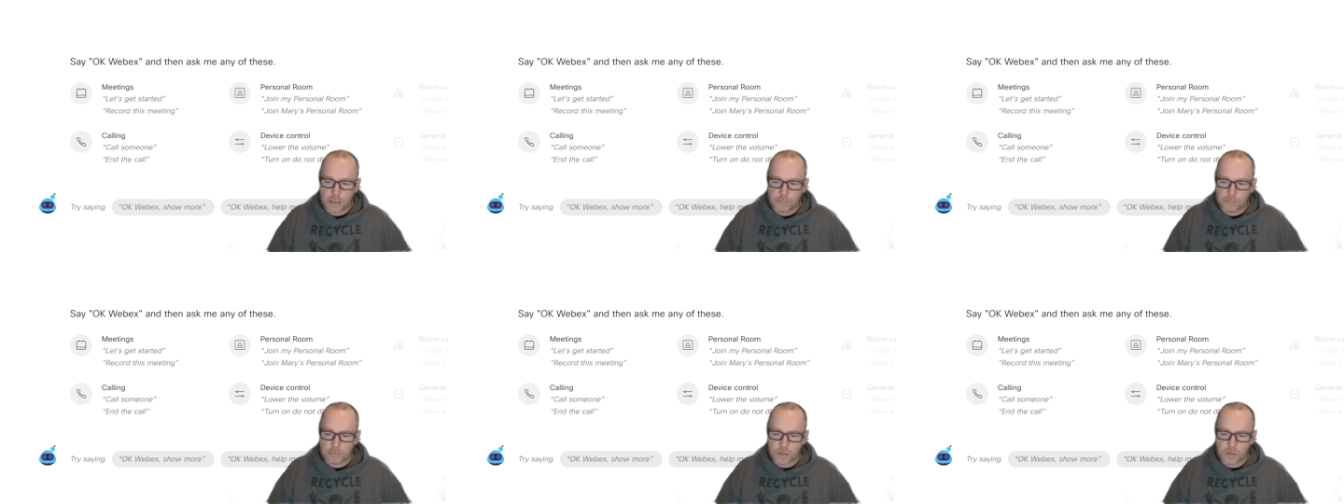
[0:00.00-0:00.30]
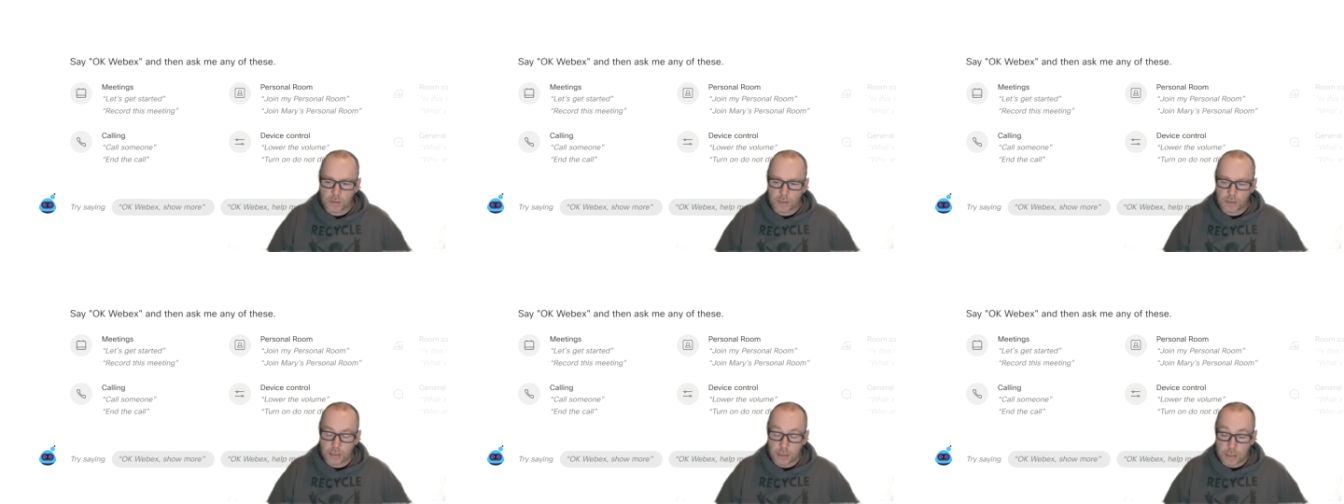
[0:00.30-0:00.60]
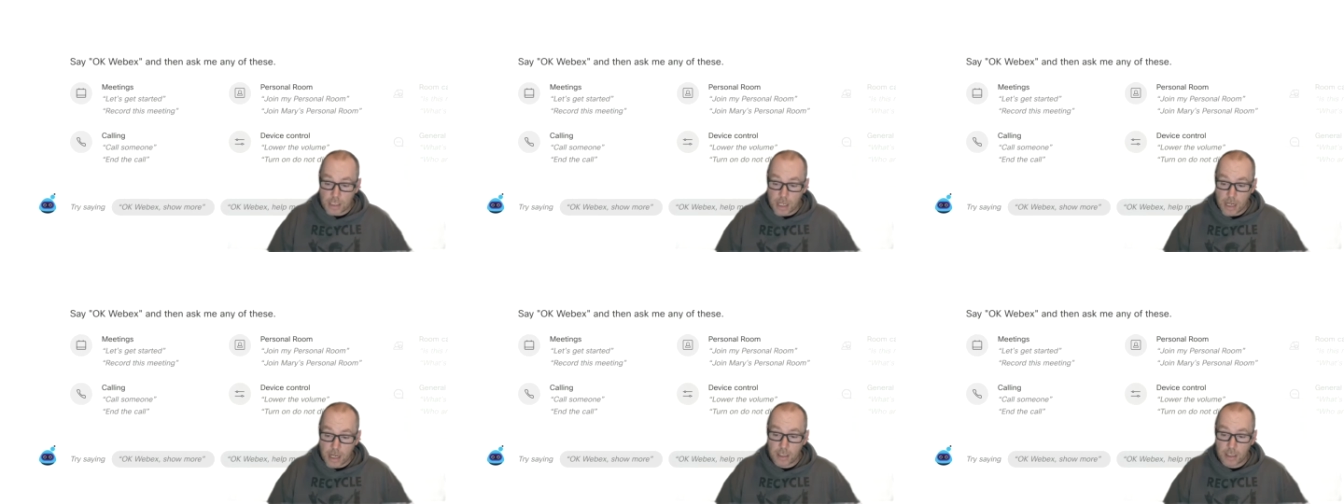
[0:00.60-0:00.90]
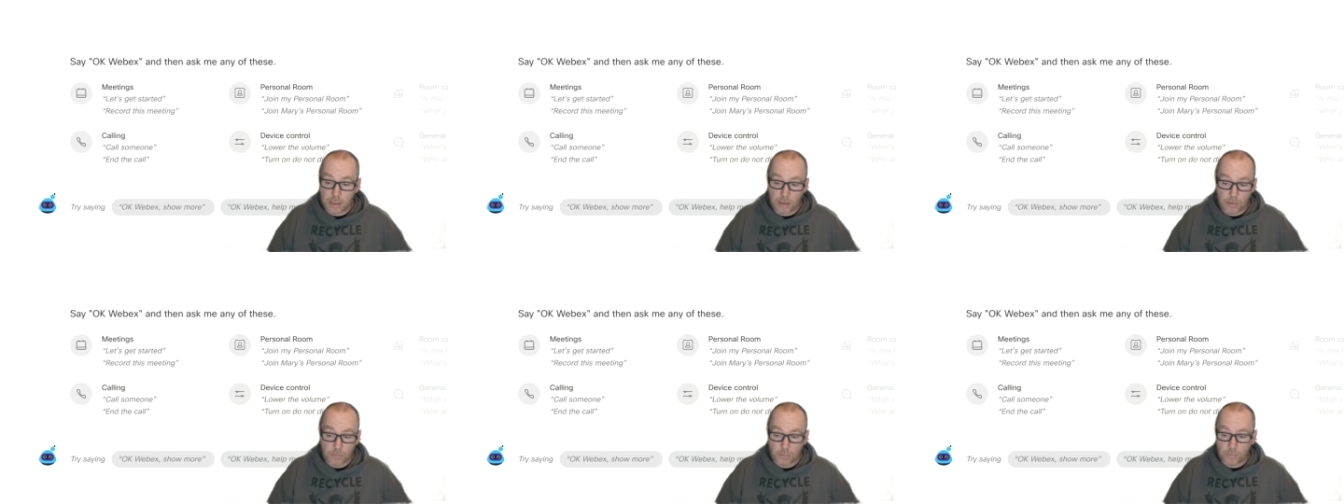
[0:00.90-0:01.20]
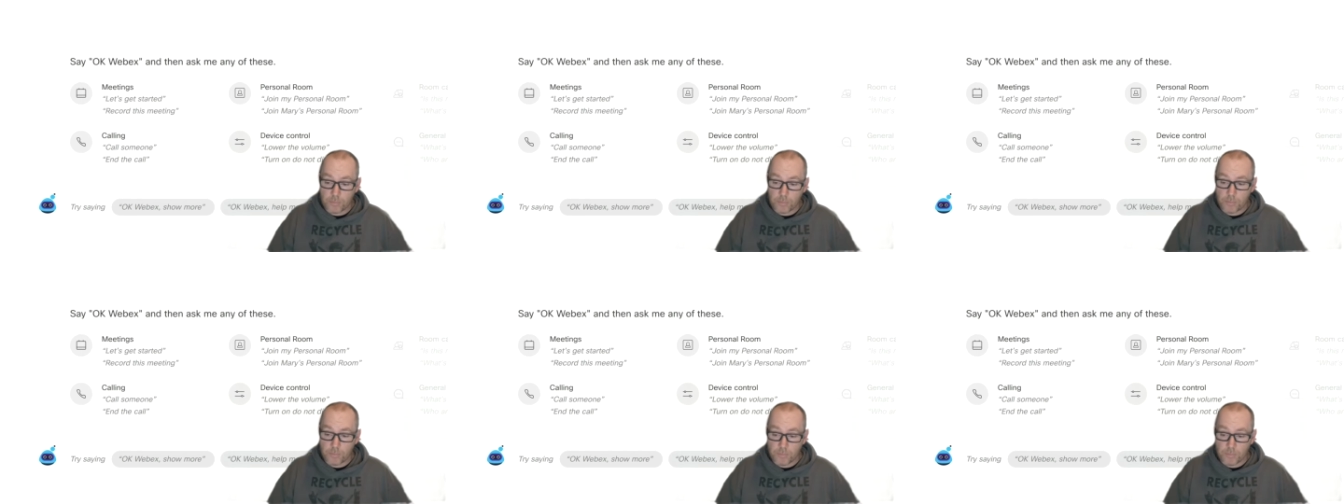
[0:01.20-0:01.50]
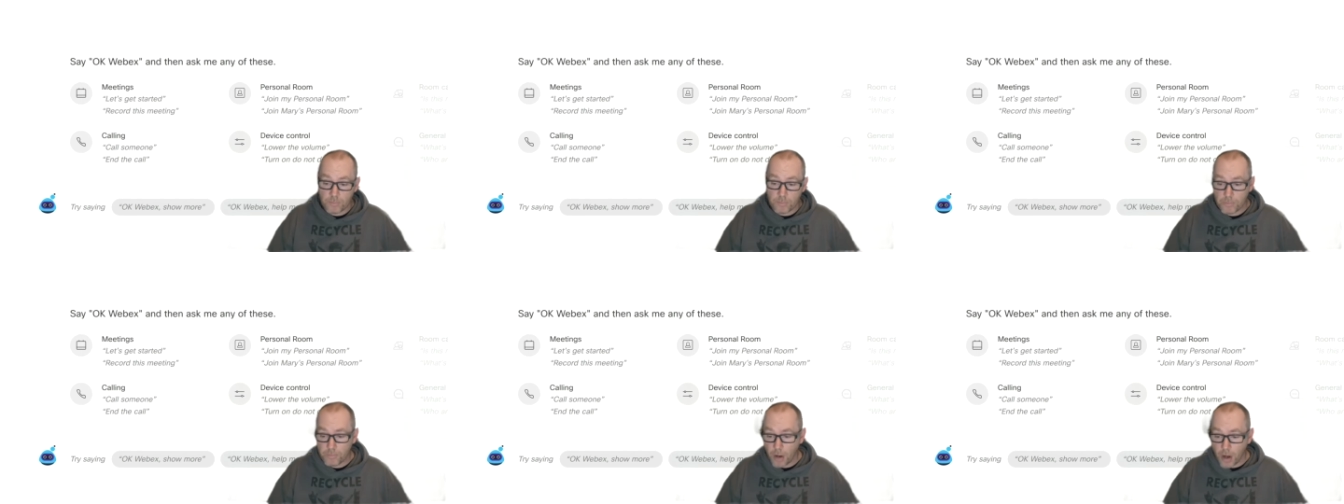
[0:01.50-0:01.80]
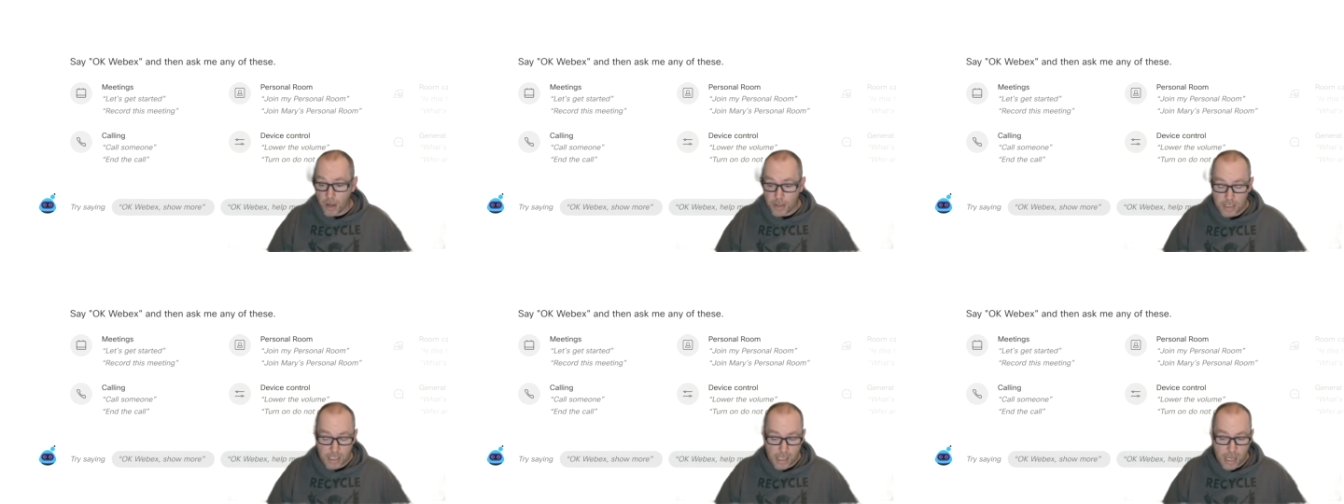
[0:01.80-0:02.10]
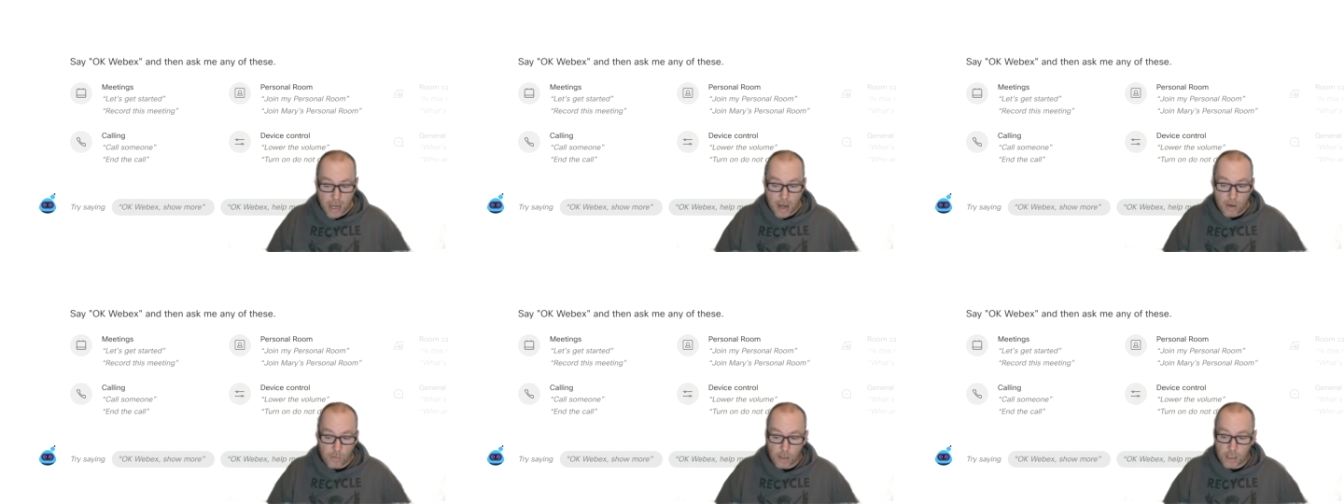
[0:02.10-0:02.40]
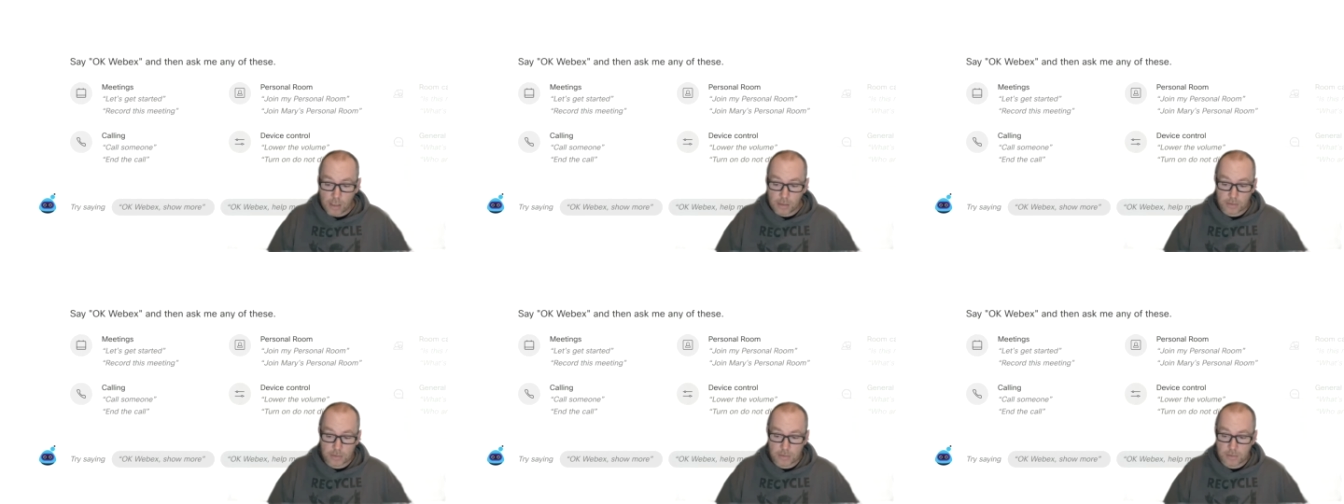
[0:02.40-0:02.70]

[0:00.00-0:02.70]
during the day and by the hour.